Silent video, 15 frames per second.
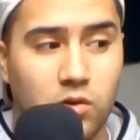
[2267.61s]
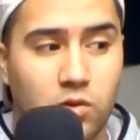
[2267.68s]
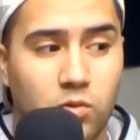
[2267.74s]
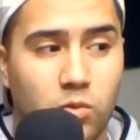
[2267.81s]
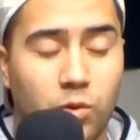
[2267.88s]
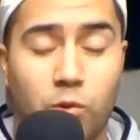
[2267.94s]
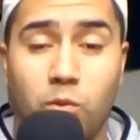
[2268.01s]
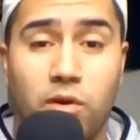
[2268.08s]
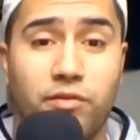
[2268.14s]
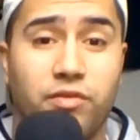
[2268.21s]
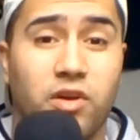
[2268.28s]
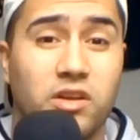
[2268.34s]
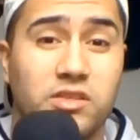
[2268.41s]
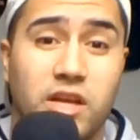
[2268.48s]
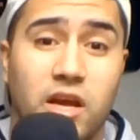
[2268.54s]
What do we want for
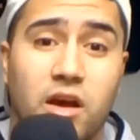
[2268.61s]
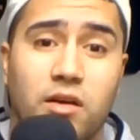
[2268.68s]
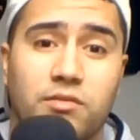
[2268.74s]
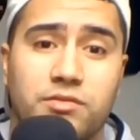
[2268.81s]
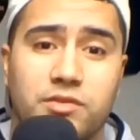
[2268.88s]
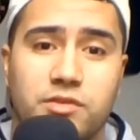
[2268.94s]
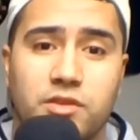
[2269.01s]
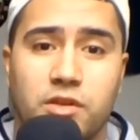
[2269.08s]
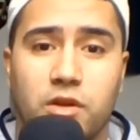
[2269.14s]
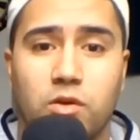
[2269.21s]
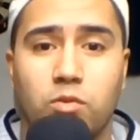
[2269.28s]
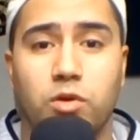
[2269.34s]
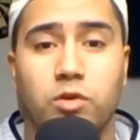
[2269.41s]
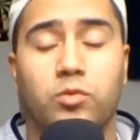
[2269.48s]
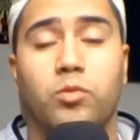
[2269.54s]
ourselves? Where
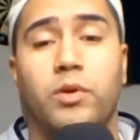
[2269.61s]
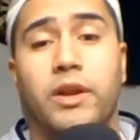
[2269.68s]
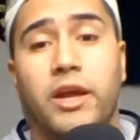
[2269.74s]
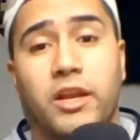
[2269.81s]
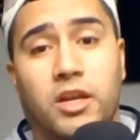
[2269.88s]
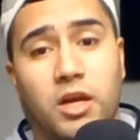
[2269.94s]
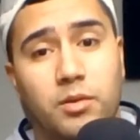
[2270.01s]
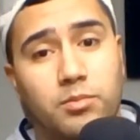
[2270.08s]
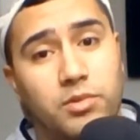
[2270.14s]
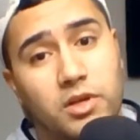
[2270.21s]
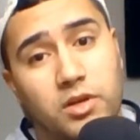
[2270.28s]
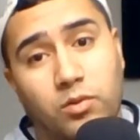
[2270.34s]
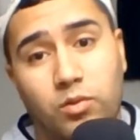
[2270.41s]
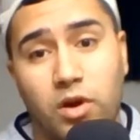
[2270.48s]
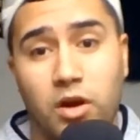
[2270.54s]
do we want to end up? Look at
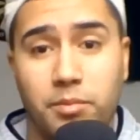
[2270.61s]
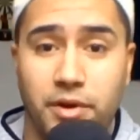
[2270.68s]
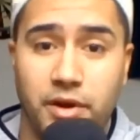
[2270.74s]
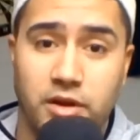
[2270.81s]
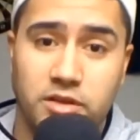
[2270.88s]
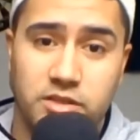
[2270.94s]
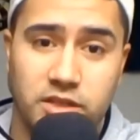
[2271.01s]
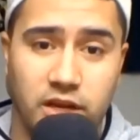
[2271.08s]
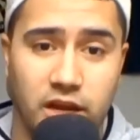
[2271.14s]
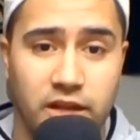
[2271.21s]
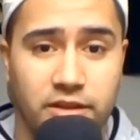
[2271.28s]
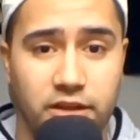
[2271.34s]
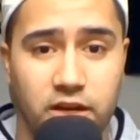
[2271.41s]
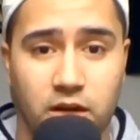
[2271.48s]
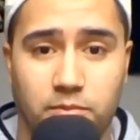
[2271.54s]
where our parents had
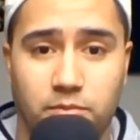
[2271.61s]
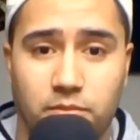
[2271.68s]
ended up.